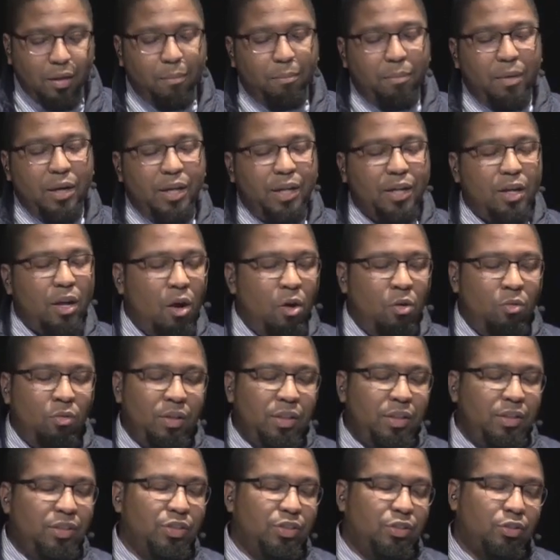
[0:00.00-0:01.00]
But it
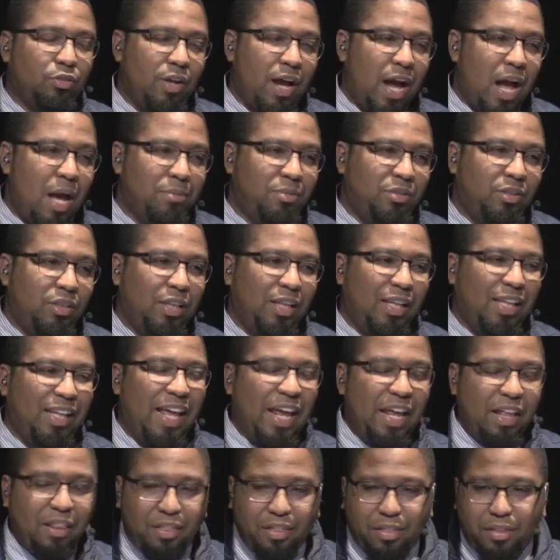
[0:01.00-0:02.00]
only describes the
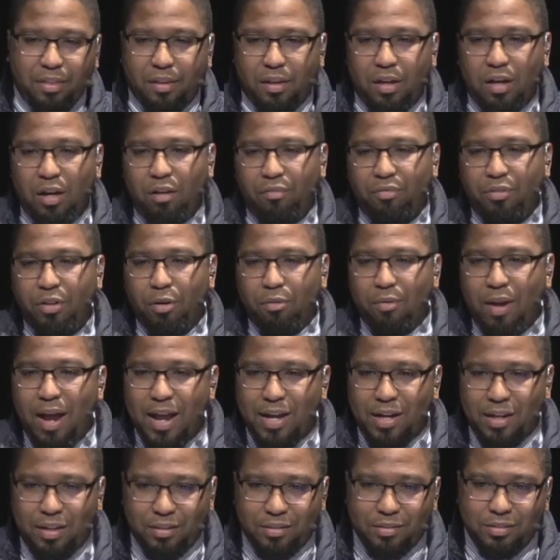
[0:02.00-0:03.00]
length of their
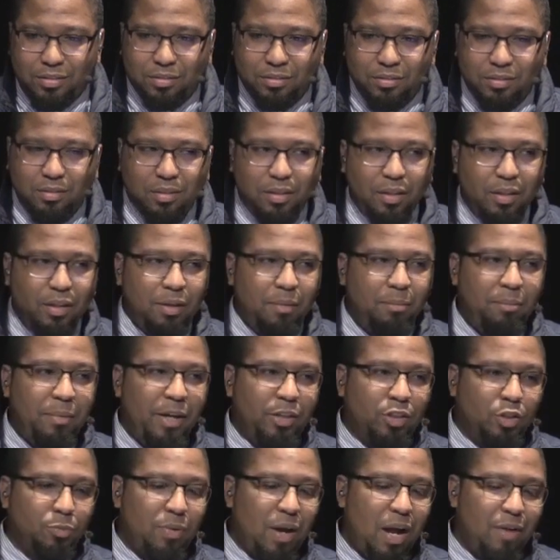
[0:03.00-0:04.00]
writings.
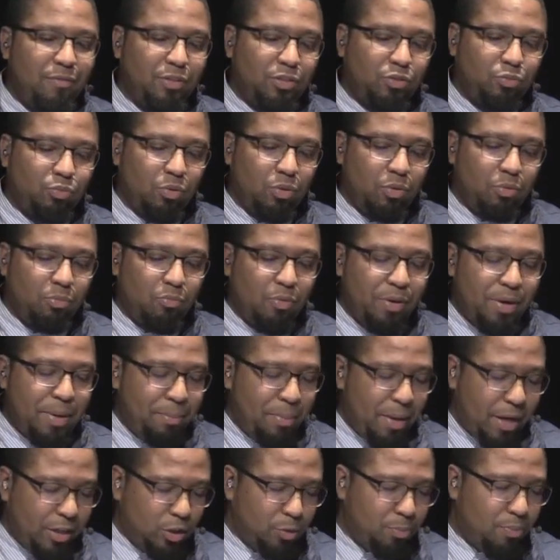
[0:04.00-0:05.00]
Major prophets,
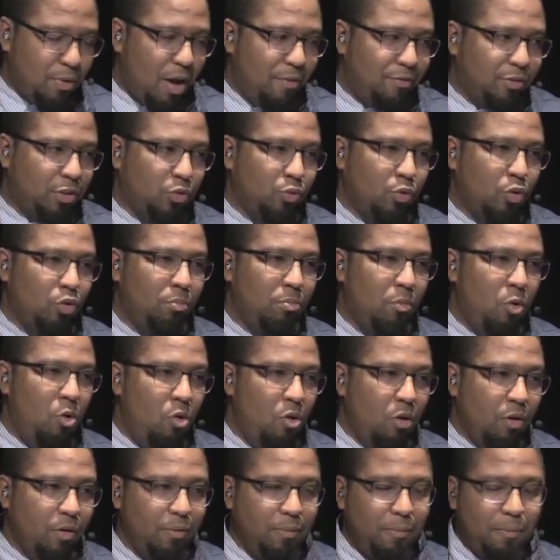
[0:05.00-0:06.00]
major prophets wrote
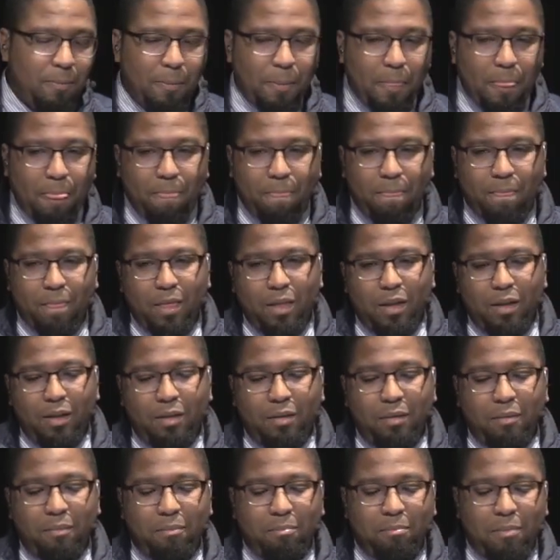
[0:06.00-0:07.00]
more.
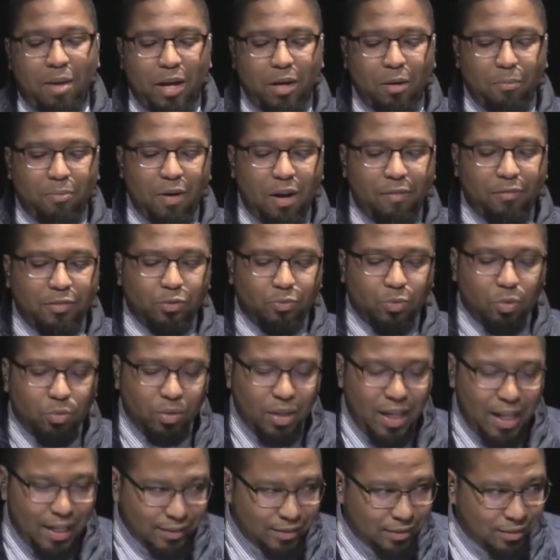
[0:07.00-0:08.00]
Minor prophets
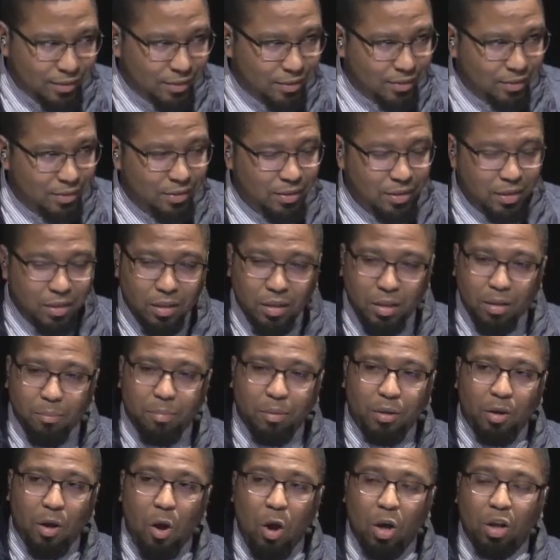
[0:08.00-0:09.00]
wrote less.
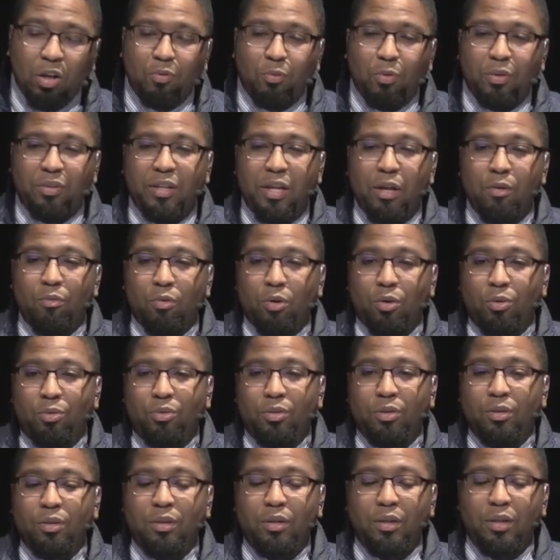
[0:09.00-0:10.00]
But all of what they
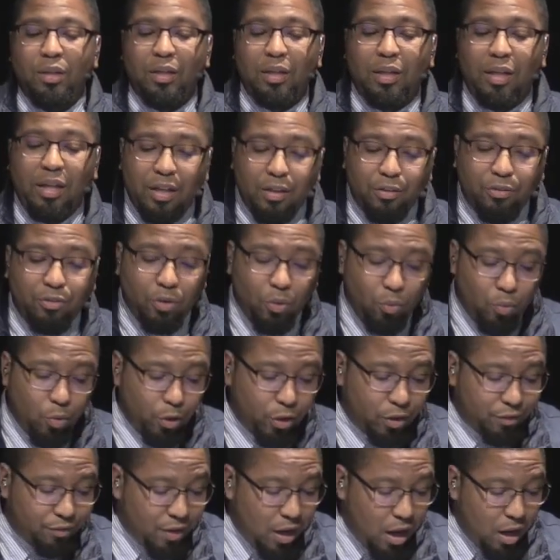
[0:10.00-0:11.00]
wrote is the
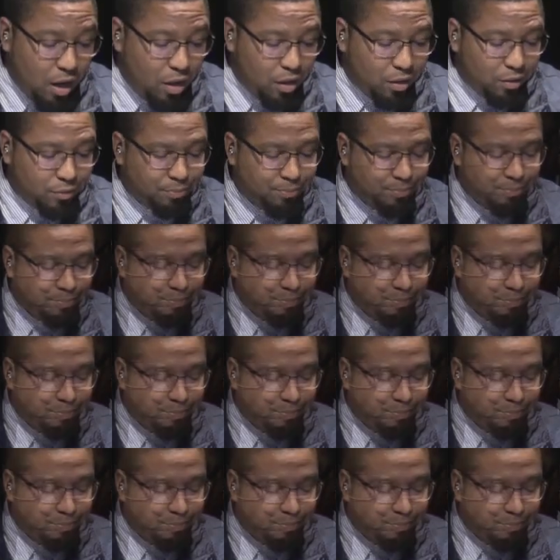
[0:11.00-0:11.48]
word of God.